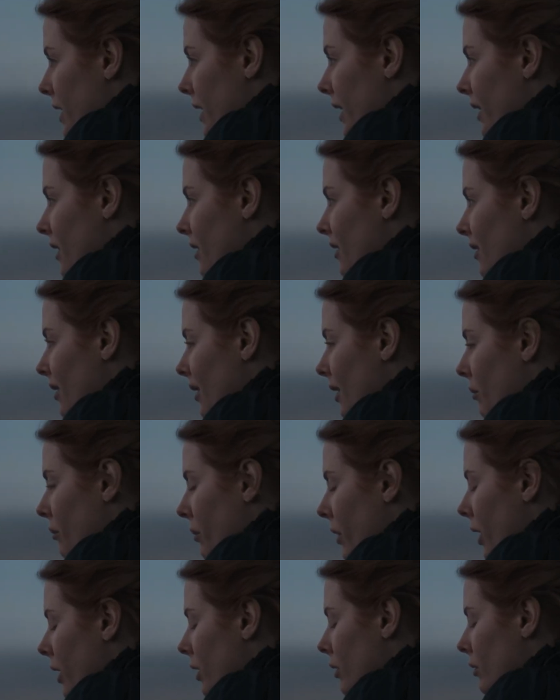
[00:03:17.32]
Maura
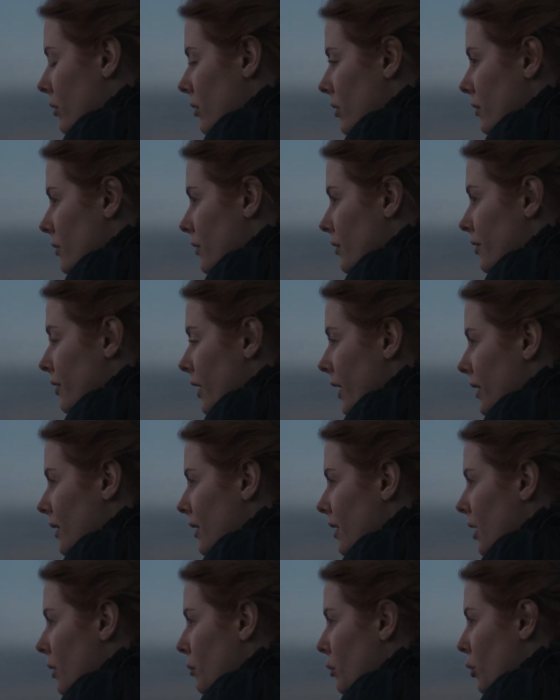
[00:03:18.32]
says that rumors spread
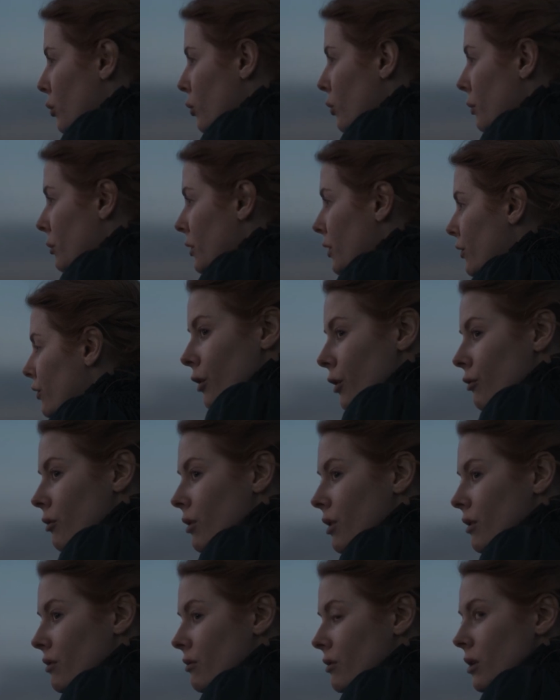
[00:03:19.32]
very quickly.
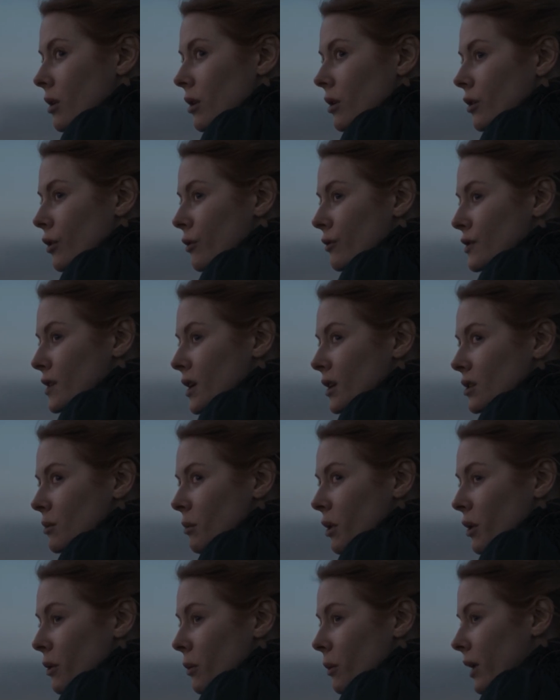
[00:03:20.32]
I have heard many
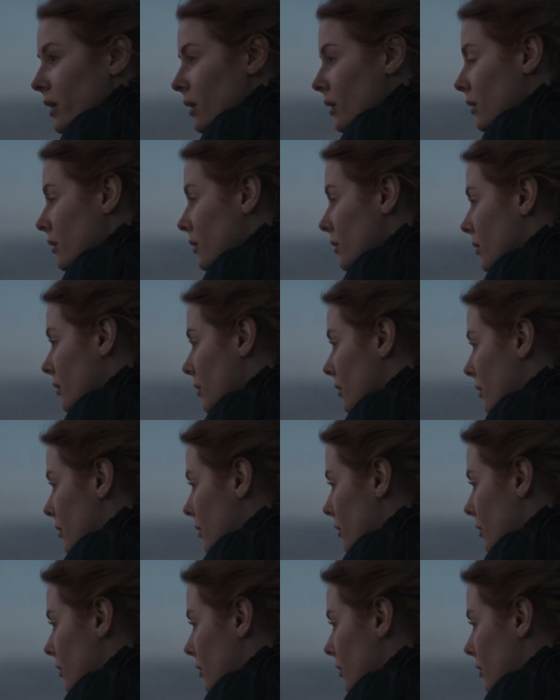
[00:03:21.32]
rumors about you too.